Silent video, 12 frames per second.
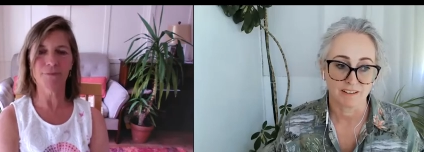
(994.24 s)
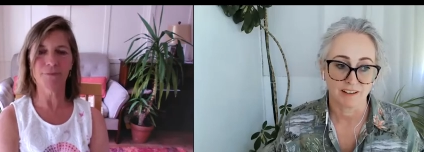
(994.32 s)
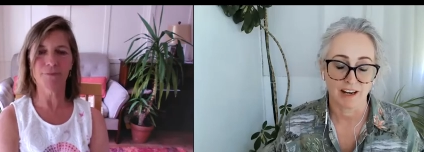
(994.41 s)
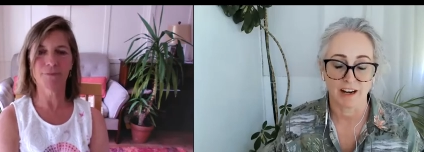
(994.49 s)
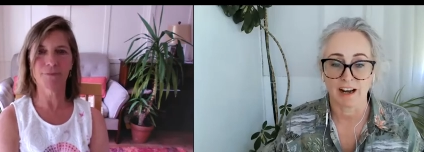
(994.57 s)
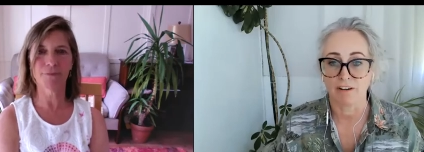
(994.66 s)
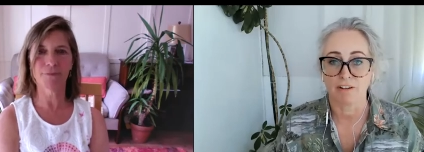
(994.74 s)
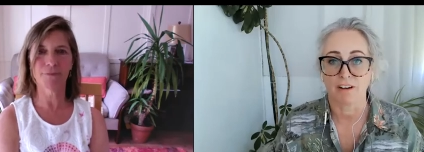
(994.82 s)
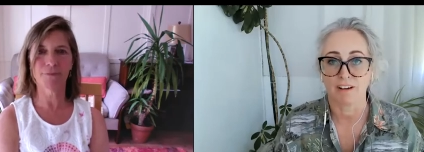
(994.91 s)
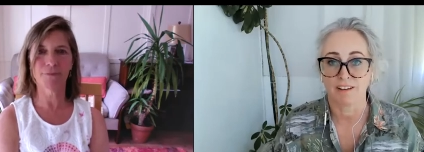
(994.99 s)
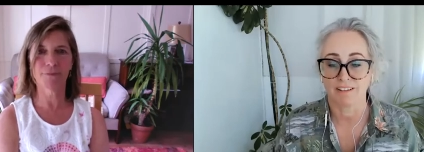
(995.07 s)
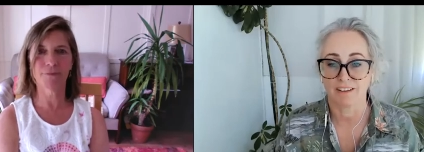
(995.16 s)
Speaker 1: are, are,
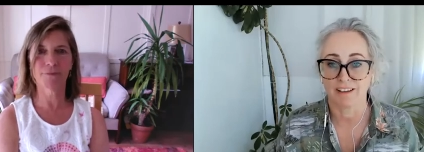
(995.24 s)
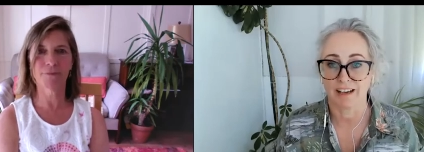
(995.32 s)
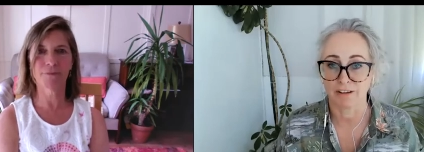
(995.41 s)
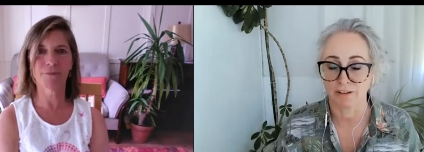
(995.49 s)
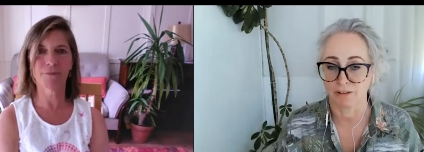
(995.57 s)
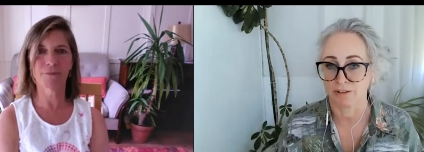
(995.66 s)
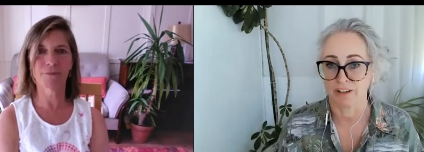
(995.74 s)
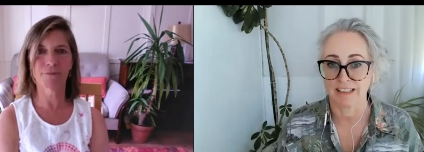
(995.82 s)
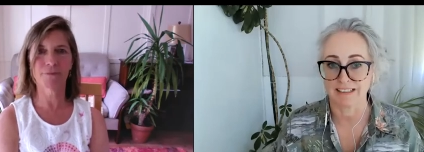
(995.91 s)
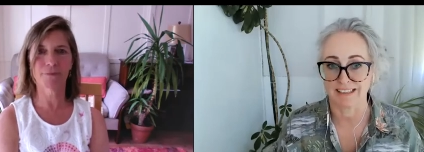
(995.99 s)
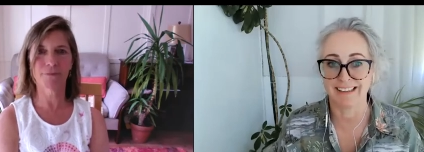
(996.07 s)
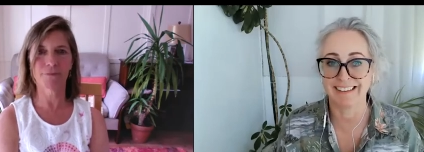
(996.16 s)
are a good
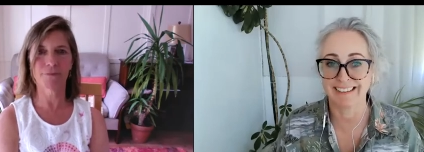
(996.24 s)
idea.